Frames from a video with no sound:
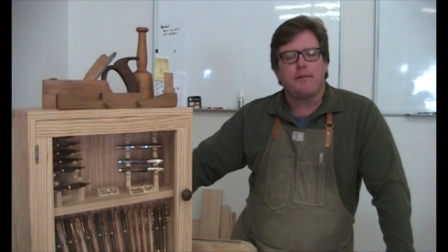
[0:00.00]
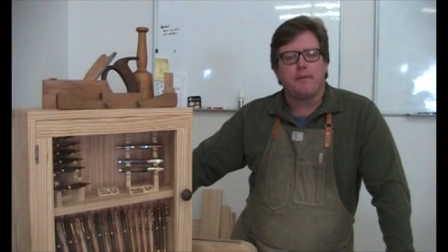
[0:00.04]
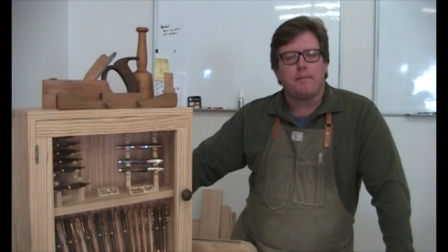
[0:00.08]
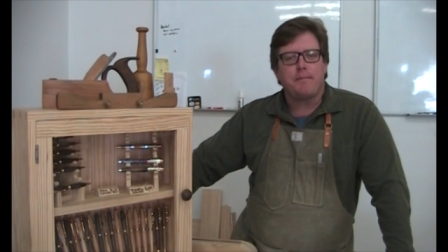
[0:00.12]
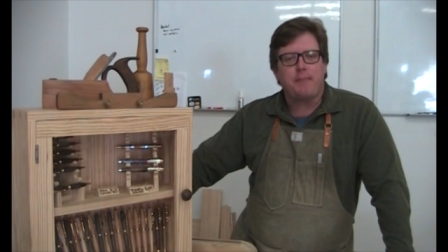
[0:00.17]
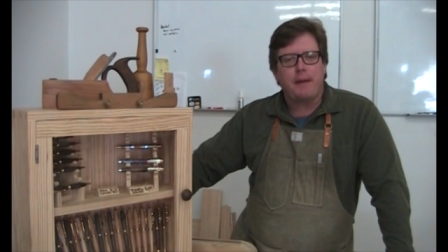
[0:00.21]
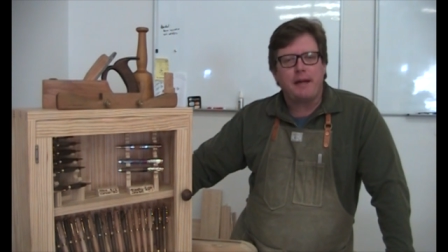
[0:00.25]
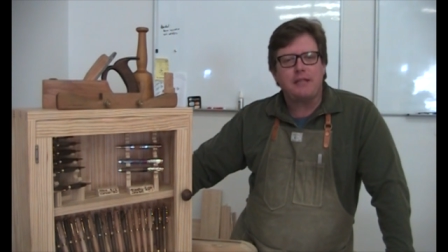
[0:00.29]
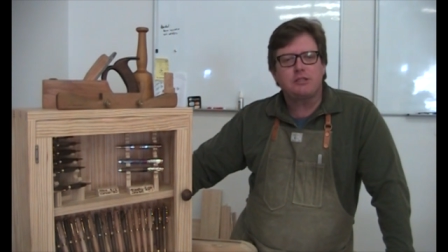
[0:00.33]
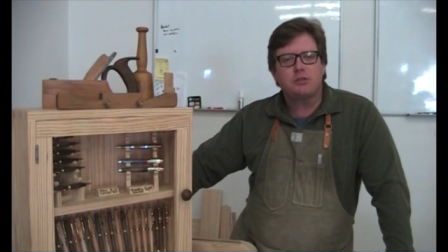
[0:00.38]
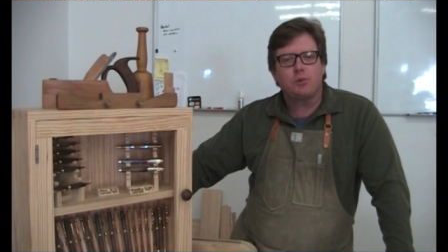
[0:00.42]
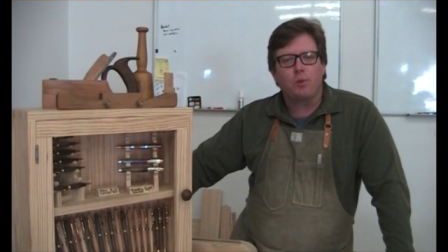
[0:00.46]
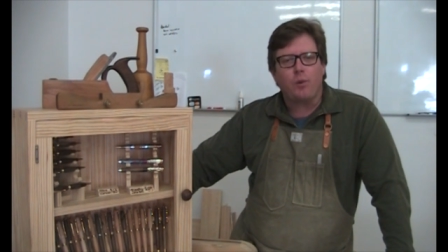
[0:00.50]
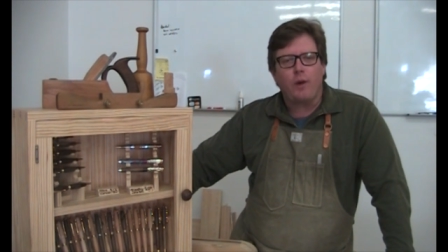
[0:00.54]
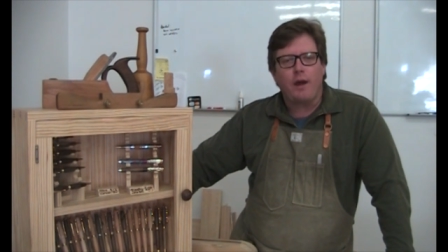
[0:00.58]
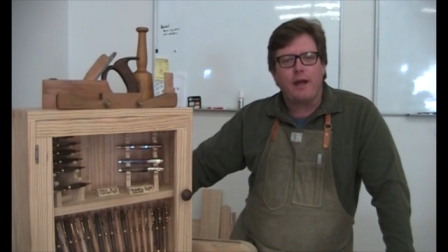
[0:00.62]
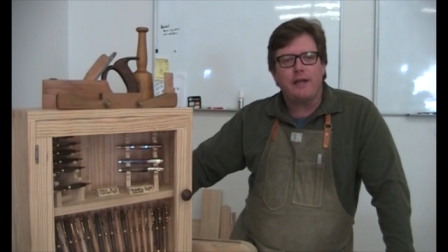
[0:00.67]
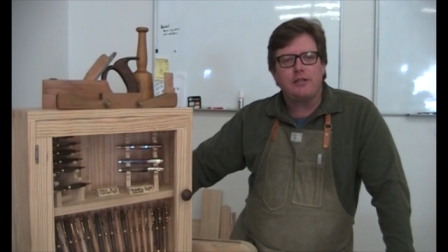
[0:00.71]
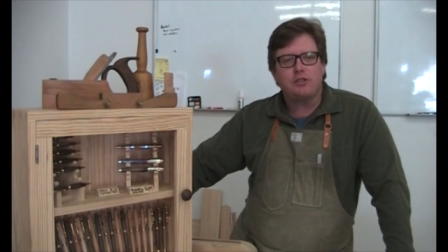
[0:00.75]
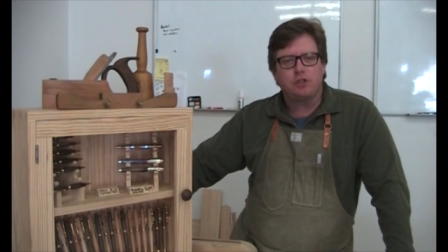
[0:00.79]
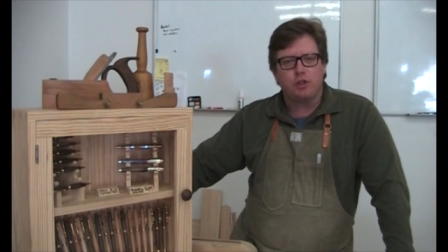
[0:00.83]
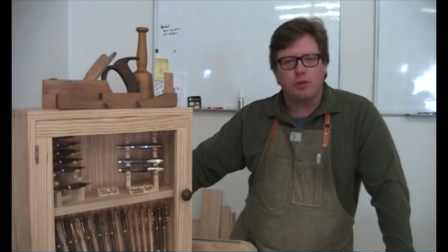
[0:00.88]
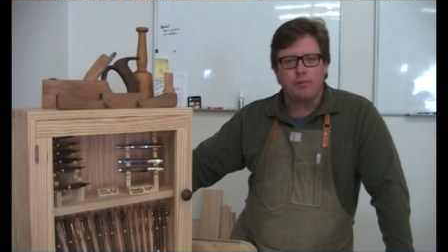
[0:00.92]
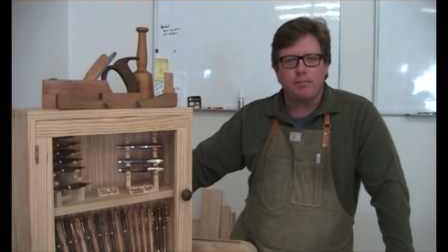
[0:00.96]
the best
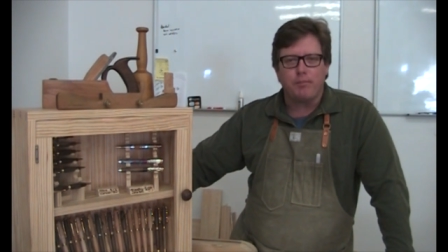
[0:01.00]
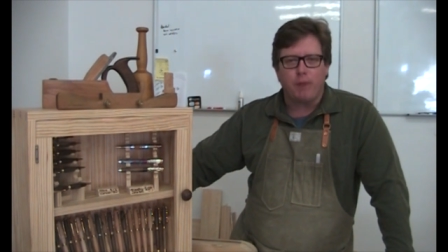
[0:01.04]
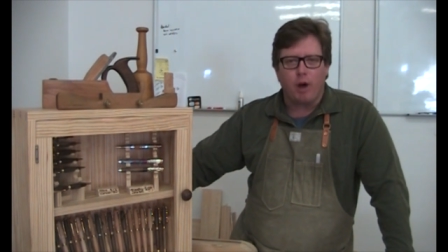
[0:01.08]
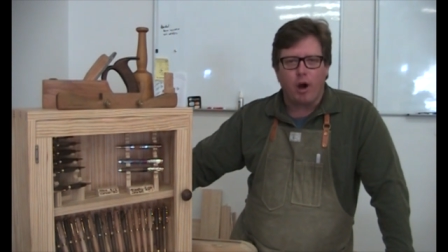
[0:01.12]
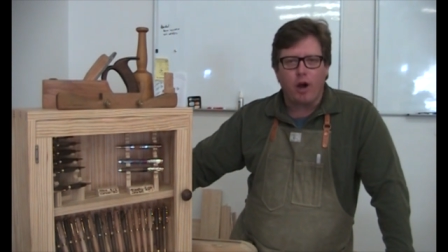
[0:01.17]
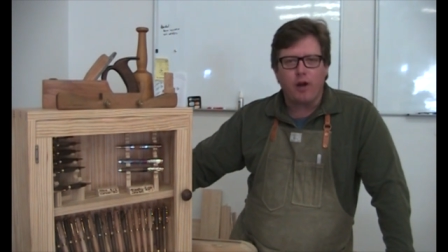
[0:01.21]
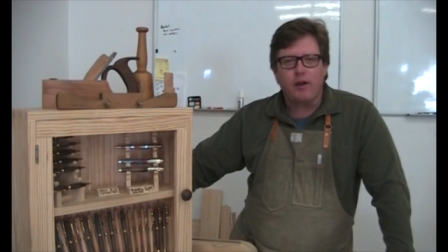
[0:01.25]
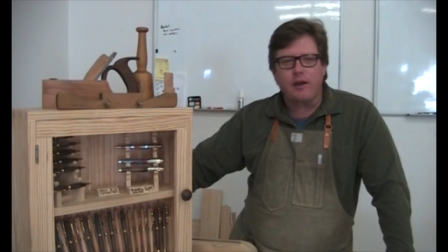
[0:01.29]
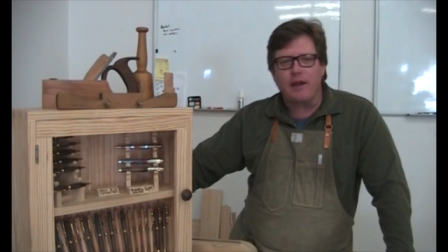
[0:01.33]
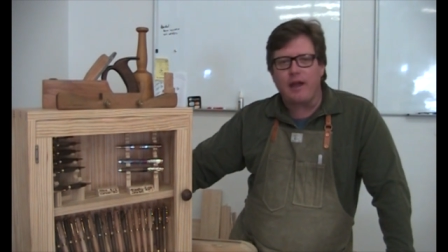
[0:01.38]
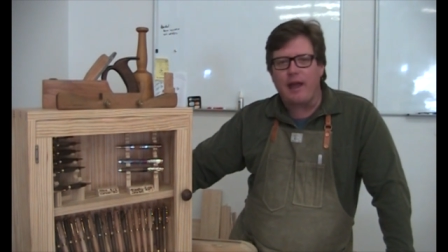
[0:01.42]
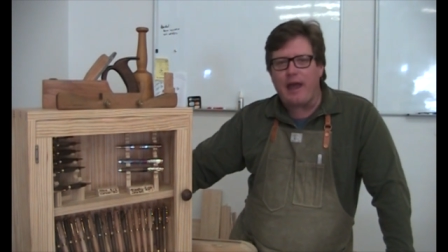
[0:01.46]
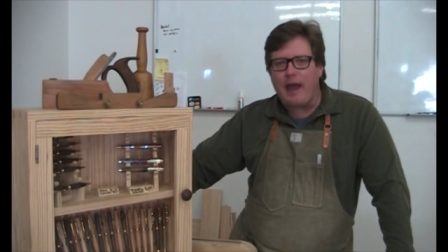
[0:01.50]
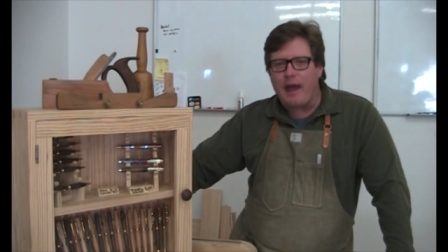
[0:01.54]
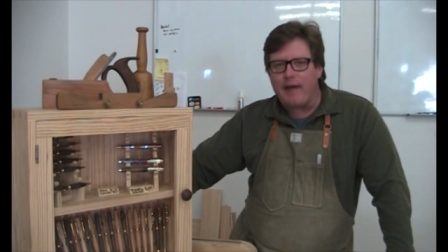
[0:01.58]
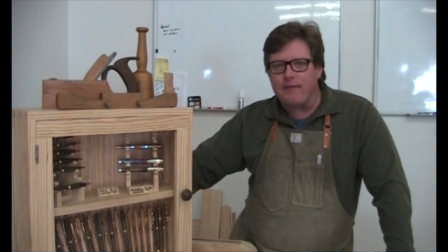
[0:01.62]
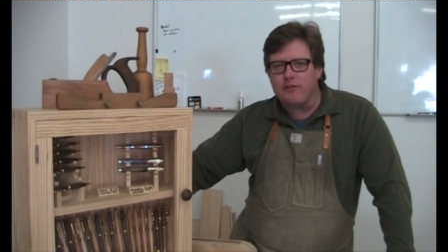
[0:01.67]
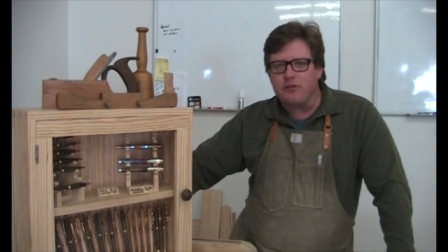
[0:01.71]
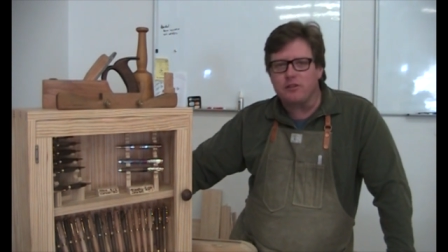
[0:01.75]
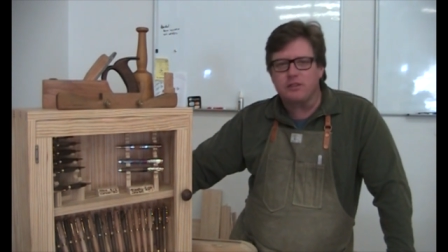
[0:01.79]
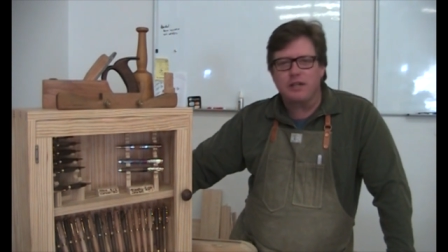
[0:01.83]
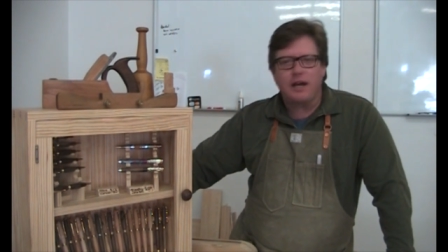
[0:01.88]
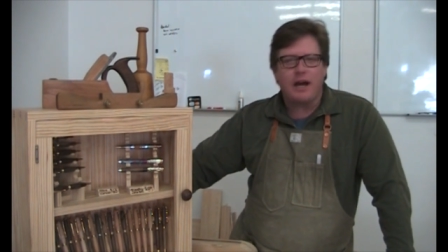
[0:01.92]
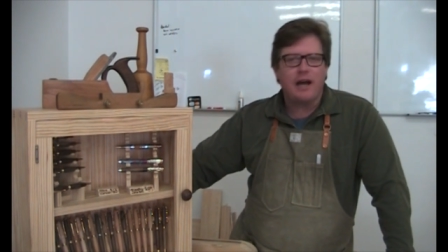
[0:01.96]
way to market,
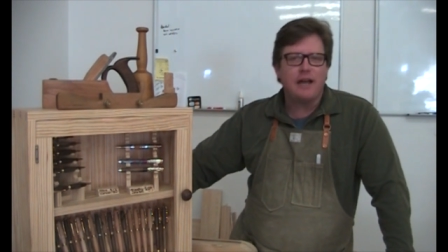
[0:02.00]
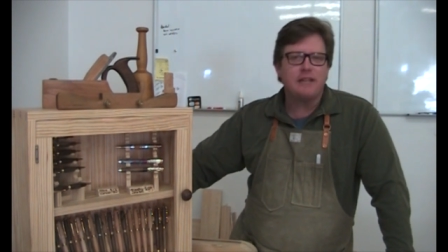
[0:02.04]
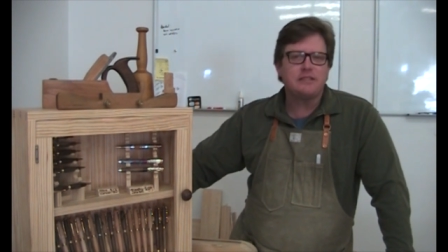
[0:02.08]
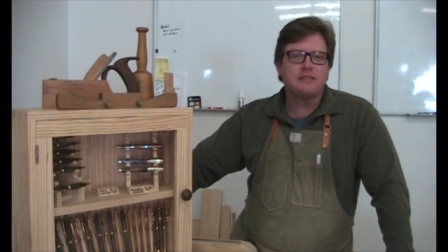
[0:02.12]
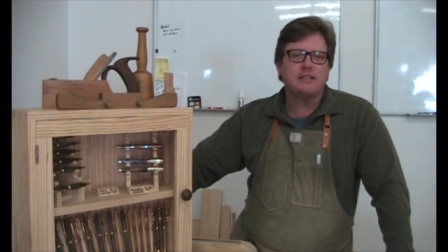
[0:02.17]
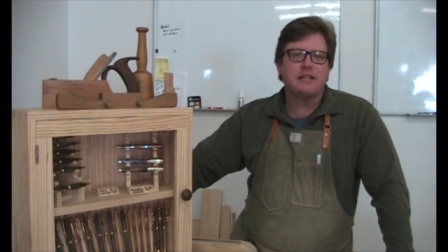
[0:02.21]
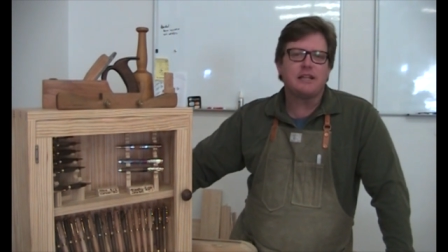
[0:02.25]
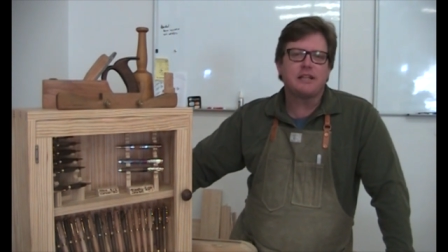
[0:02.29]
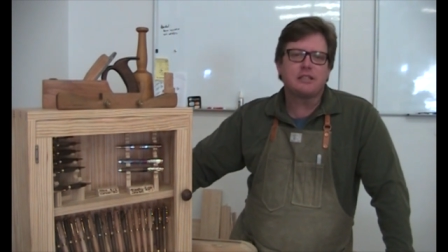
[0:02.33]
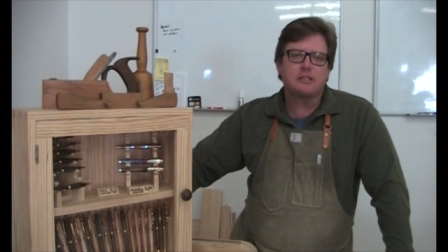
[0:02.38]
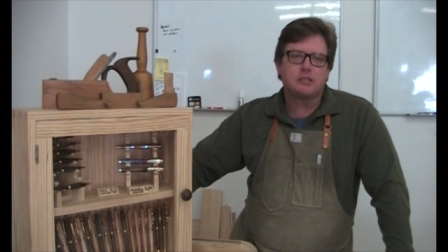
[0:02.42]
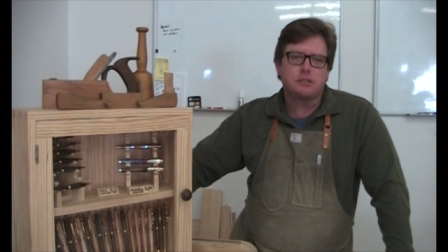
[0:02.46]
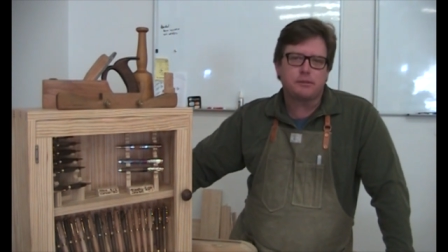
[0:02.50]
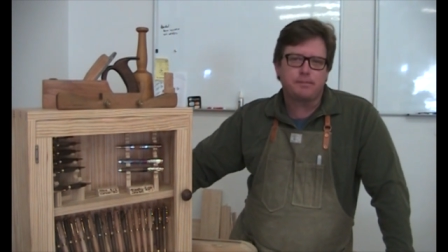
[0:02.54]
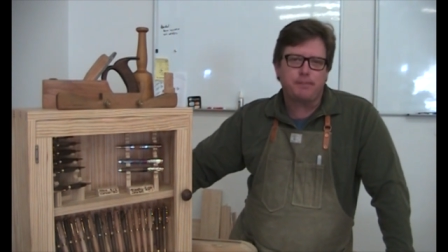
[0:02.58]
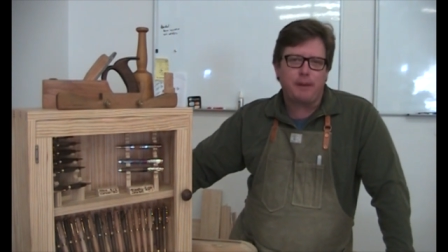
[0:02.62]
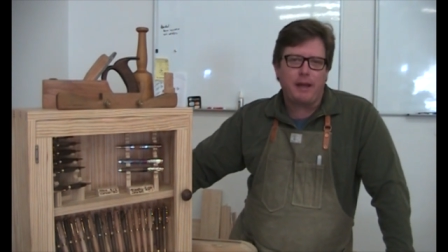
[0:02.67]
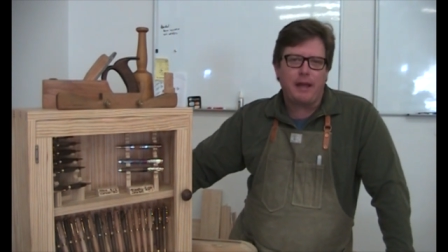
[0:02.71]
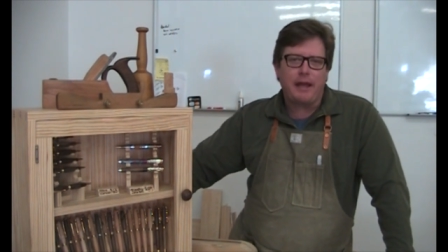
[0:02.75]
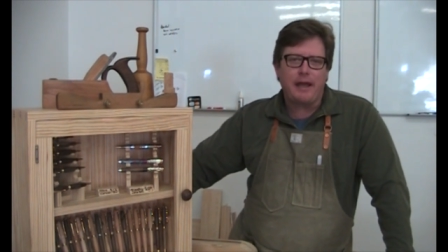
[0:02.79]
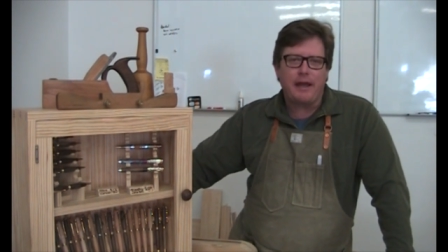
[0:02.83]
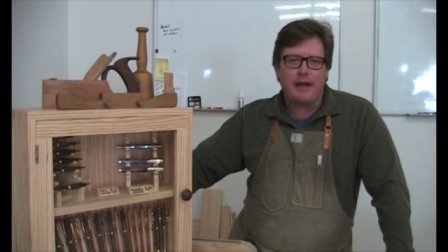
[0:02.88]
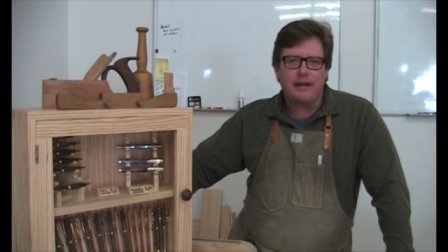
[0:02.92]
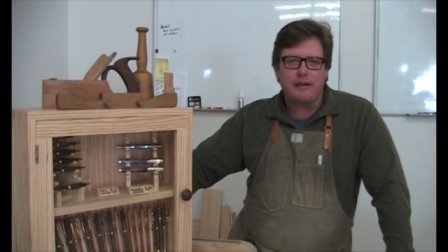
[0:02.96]
advertise, and
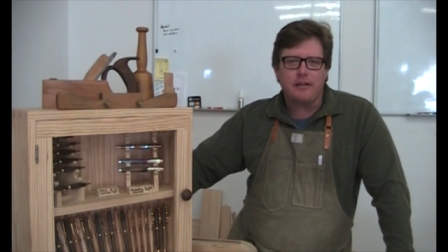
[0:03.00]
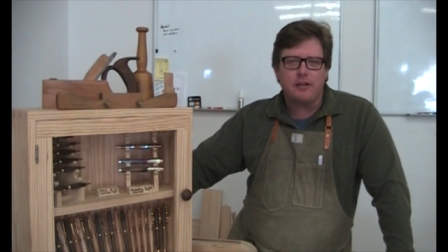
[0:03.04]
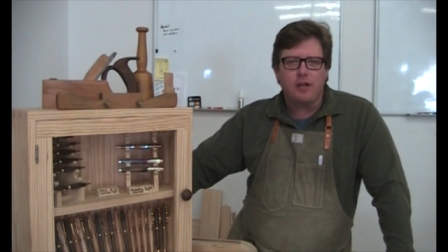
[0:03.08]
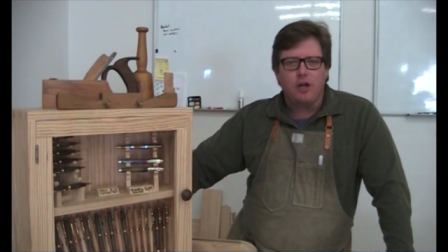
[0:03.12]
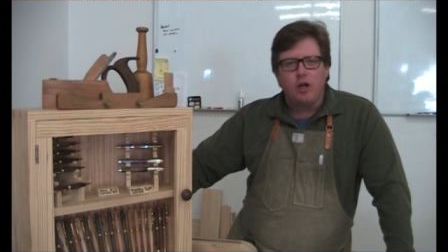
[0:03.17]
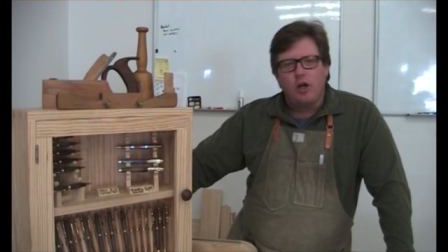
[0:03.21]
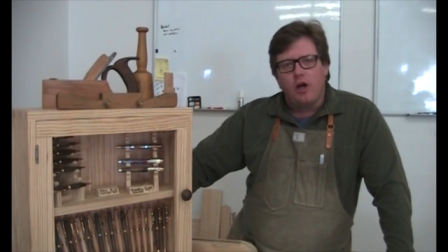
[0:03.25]
expand